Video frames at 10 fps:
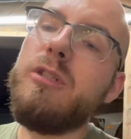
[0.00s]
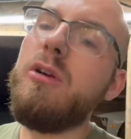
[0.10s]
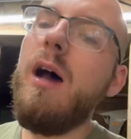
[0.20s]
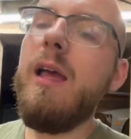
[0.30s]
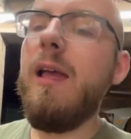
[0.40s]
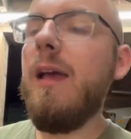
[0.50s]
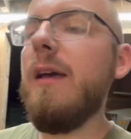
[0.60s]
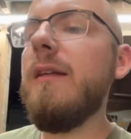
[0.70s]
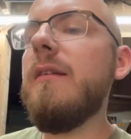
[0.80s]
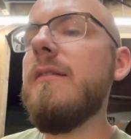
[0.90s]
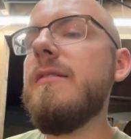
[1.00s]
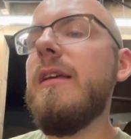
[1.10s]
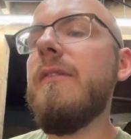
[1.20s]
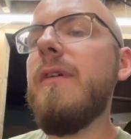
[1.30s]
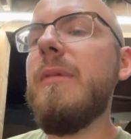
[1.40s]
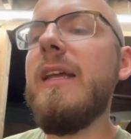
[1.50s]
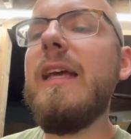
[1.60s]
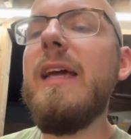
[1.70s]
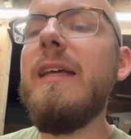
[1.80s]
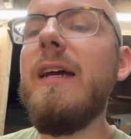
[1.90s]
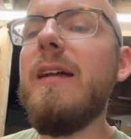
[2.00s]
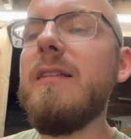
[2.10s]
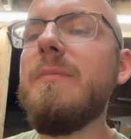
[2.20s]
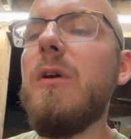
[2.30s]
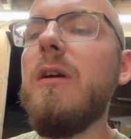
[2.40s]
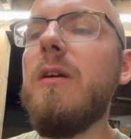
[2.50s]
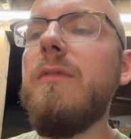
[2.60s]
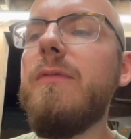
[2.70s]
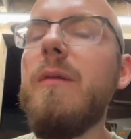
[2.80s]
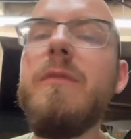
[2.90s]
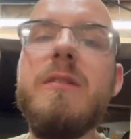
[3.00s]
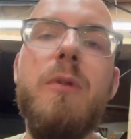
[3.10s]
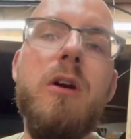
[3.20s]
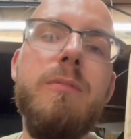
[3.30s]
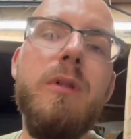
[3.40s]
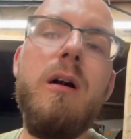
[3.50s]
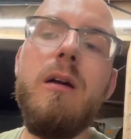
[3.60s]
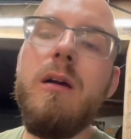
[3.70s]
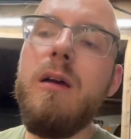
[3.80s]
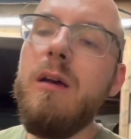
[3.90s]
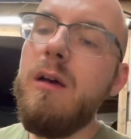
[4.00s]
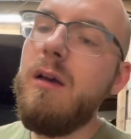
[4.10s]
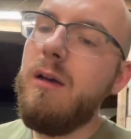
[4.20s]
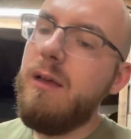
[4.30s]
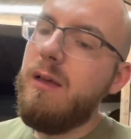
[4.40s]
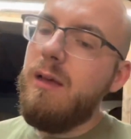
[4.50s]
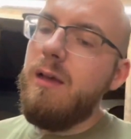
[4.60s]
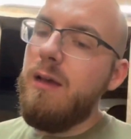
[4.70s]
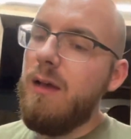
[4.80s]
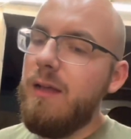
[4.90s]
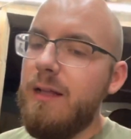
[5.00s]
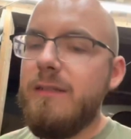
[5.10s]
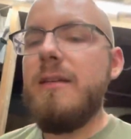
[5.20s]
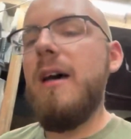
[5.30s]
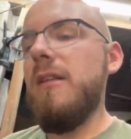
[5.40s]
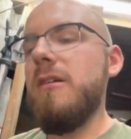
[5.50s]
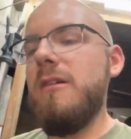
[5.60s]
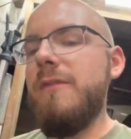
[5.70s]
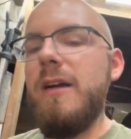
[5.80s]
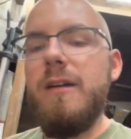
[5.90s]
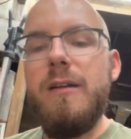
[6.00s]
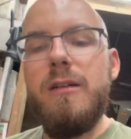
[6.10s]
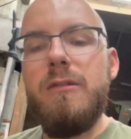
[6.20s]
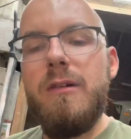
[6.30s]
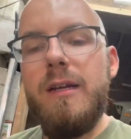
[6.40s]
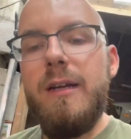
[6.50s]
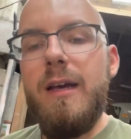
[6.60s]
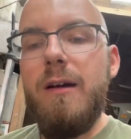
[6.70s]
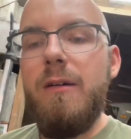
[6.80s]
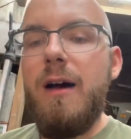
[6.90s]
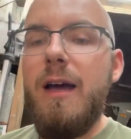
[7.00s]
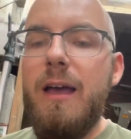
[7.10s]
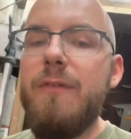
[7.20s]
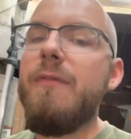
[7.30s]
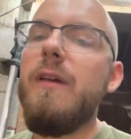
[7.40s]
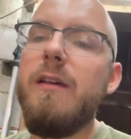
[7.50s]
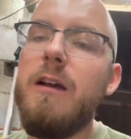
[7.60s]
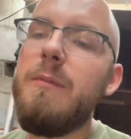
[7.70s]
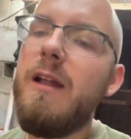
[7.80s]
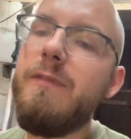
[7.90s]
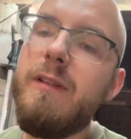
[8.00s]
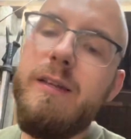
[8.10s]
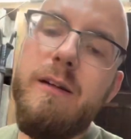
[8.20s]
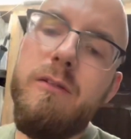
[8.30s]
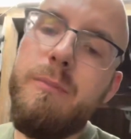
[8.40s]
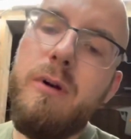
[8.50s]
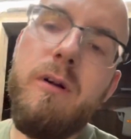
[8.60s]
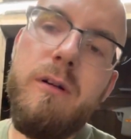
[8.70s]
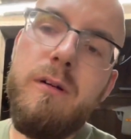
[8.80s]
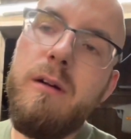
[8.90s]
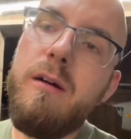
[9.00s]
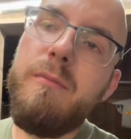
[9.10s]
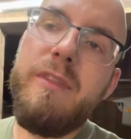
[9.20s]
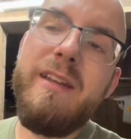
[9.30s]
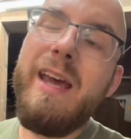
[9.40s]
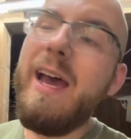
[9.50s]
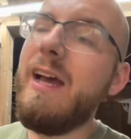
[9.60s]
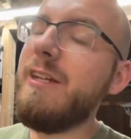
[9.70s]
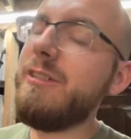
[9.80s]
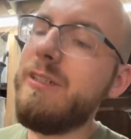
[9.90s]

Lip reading: try again, see if I'm getting any kind of spark from the spark plug. It's not looking very good right now. I have a feeling I'm gonna have to tear apart the dash